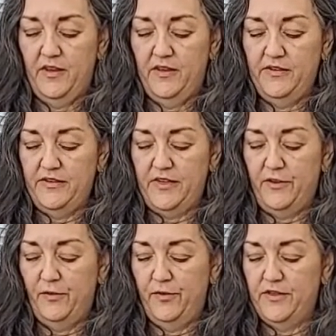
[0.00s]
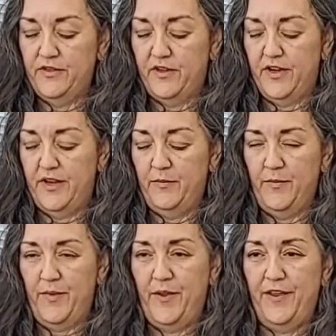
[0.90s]
seal this time
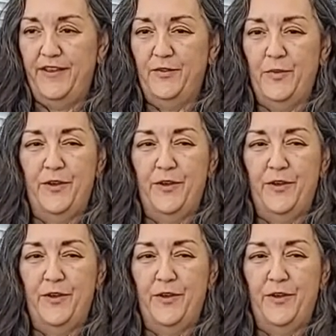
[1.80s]
as we